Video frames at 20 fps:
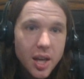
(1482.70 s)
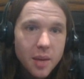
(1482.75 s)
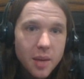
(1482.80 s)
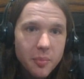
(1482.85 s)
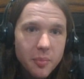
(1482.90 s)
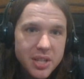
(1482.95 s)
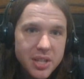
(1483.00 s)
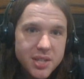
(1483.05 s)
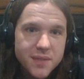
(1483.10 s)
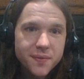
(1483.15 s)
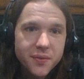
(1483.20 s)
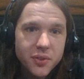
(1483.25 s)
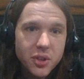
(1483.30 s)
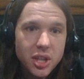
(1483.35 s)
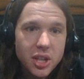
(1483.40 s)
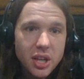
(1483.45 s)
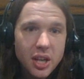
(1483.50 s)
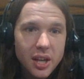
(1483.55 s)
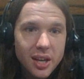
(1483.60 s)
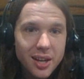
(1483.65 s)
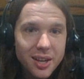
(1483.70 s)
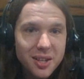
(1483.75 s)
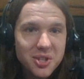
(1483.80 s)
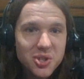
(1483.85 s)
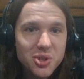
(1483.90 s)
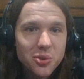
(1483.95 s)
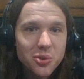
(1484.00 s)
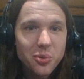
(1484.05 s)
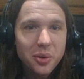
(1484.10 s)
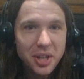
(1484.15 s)
Best Free Day,
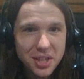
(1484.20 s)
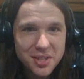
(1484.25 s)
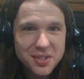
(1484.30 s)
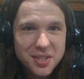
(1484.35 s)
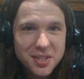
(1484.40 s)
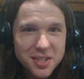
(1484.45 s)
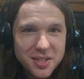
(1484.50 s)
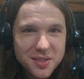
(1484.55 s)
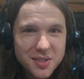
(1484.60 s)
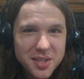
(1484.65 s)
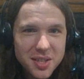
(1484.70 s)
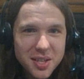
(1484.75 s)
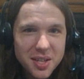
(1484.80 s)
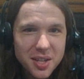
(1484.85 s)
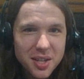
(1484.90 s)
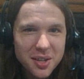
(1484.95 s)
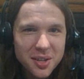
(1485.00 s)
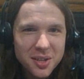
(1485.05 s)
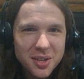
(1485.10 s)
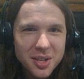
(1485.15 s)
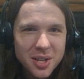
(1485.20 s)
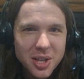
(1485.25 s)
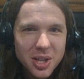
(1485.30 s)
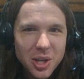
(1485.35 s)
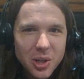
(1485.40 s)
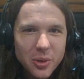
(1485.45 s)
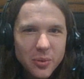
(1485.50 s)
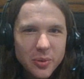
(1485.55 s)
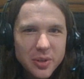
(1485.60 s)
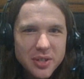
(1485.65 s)
2016.
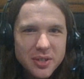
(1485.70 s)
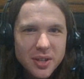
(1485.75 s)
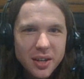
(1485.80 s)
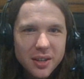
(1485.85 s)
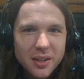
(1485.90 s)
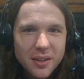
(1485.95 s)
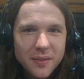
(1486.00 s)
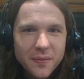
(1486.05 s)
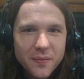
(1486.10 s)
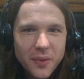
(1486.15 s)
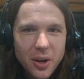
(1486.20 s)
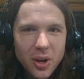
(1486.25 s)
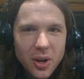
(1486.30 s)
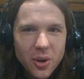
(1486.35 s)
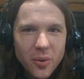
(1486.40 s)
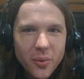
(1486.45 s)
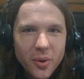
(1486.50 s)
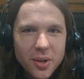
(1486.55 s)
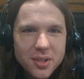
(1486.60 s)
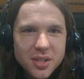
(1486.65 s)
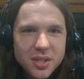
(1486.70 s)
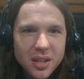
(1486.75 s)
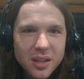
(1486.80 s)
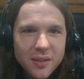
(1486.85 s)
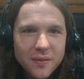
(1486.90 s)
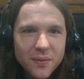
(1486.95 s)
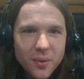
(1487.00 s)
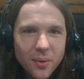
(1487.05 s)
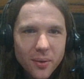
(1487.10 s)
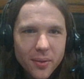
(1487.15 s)
We saw the fireworks on the
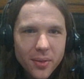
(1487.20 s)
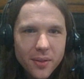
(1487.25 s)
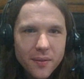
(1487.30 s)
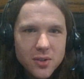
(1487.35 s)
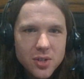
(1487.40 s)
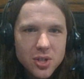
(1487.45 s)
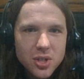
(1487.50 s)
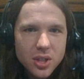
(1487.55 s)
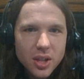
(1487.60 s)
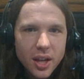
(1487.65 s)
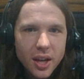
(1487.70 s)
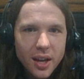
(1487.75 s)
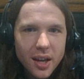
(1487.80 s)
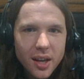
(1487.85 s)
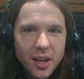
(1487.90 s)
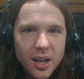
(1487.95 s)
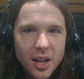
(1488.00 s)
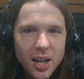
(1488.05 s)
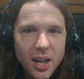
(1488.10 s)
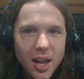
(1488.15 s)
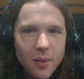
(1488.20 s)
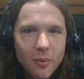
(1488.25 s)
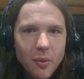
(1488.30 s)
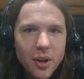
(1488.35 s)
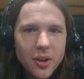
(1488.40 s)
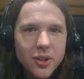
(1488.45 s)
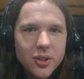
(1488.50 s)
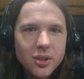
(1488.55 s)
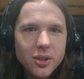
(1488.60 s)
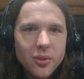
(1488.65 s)
4th of July, and
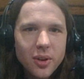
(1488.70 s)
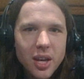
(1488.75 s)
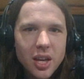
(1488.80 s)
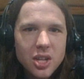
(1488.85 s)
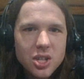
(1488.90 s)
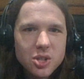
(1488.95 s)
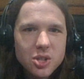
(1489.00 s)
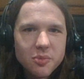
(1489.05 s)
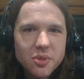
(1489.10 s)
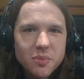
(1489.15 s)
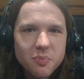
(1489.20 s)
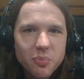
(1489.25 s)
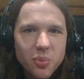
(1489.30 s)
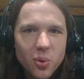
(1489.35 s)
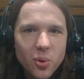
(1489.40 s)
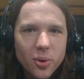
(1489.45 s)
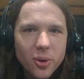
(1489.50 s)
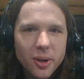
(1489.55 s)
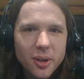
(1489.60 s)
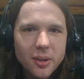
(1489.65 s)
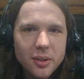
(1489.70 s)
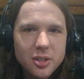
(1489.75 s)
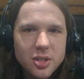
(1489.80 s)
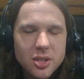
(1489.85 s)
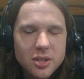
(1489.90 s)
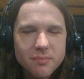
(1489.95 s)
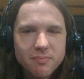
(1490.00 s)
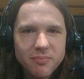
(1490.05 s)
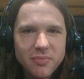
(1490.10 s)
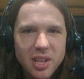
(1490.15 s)
while the location was boring,
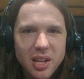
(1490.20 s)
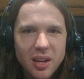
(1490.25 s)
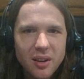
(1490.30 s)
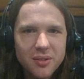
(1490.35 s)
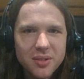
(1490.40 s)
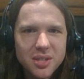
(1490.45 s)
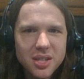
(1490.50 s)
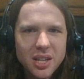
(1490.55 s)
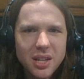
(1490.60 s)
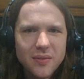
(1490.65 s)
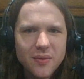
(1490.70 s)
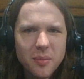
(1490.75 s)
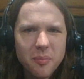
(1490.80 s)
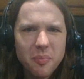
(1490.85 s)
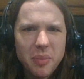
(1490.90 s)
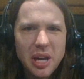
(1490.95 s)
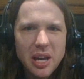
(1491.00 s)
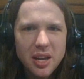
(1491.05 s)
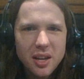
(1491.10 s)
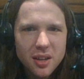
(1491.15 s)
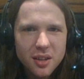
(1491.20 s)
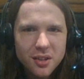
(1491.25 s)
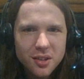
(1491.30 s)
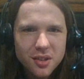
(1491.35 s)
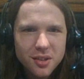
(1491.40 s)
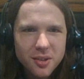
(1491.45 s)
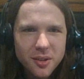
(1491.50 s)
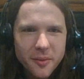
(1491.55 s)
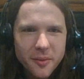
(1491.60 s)
just outside of a bank,